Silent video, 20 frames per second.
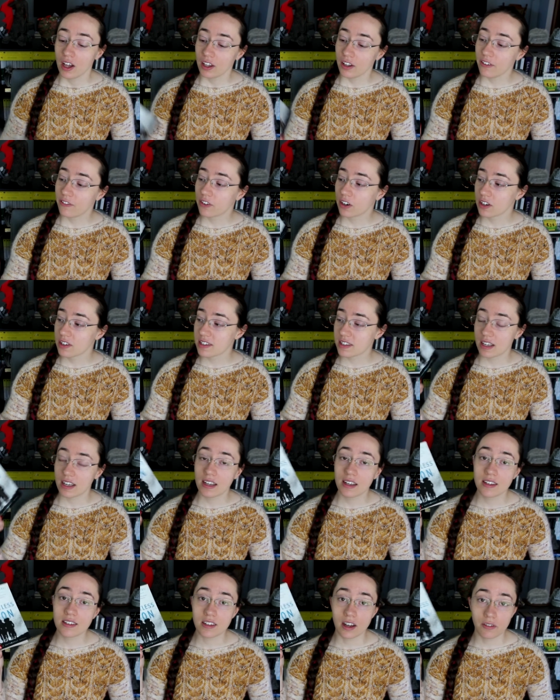The first
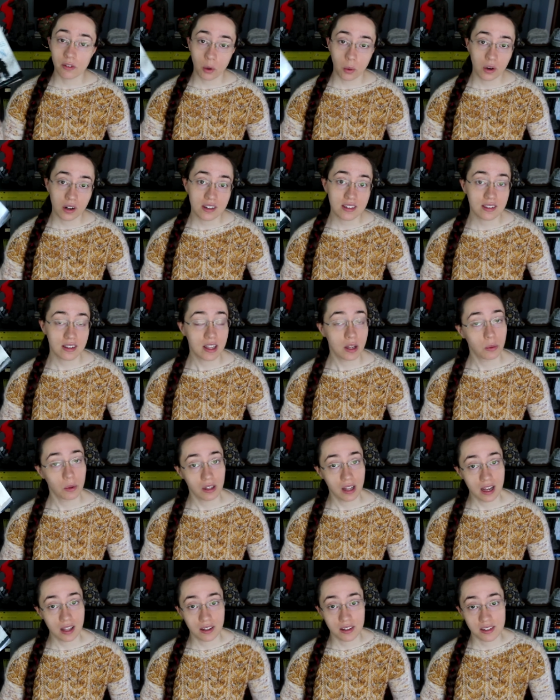is, of course, The
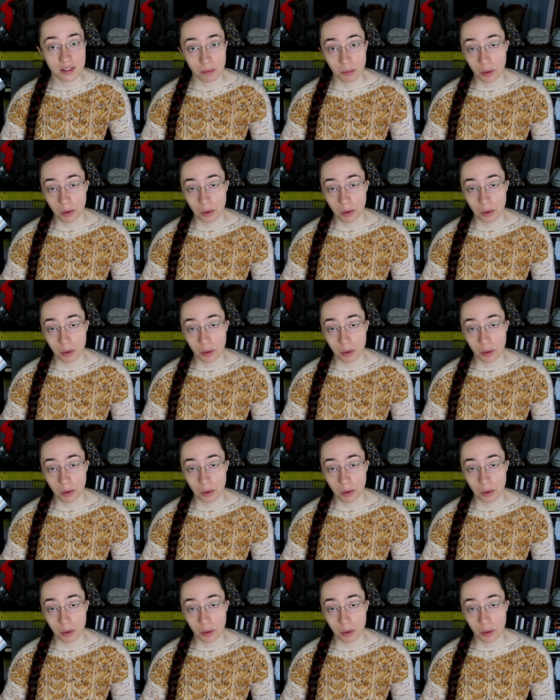Relentless